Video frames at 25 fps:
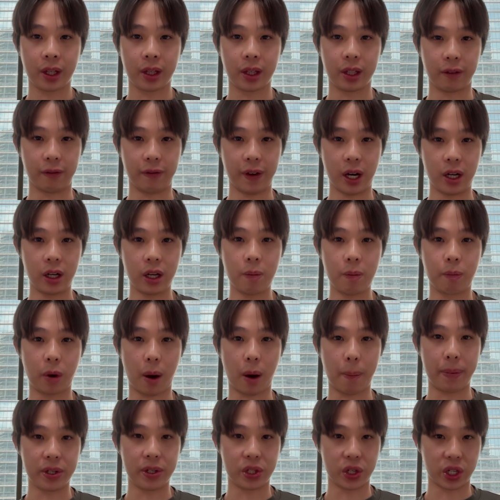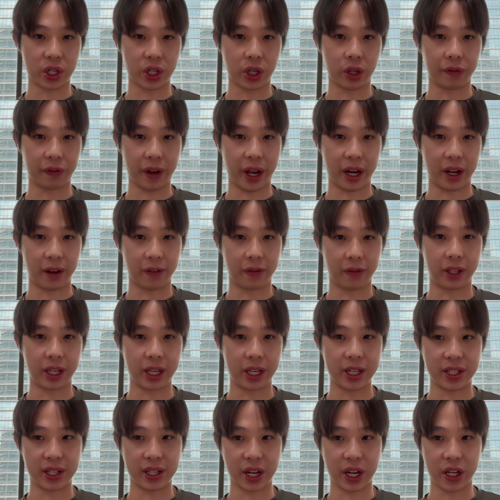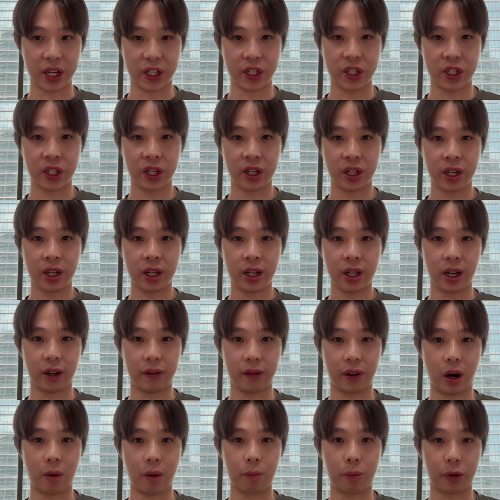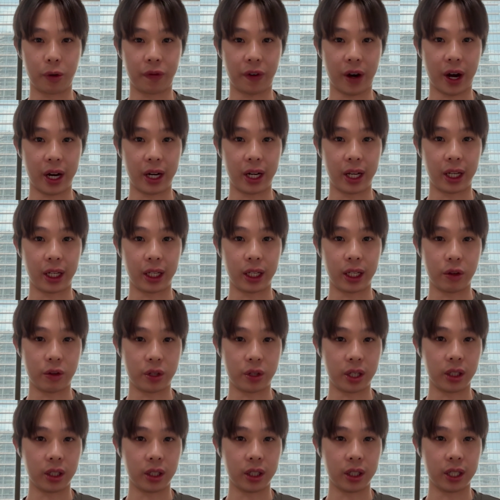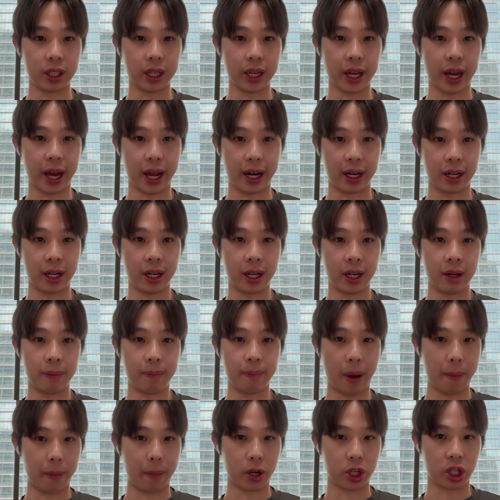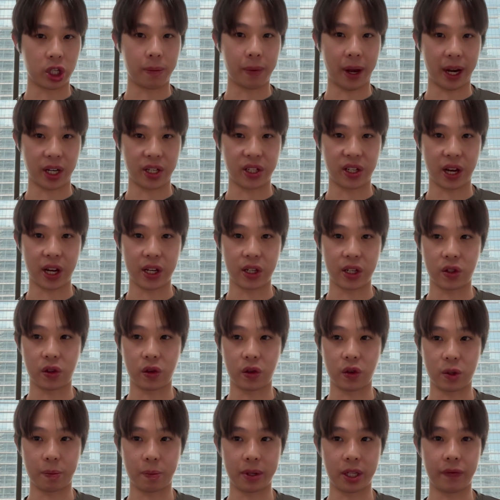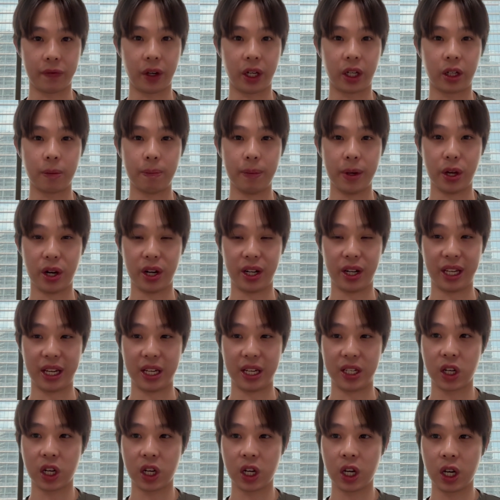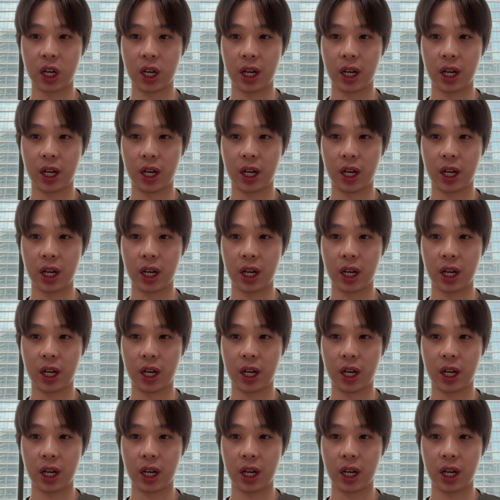the value proposition of NFTs is around providing utility and membership access to specific communities.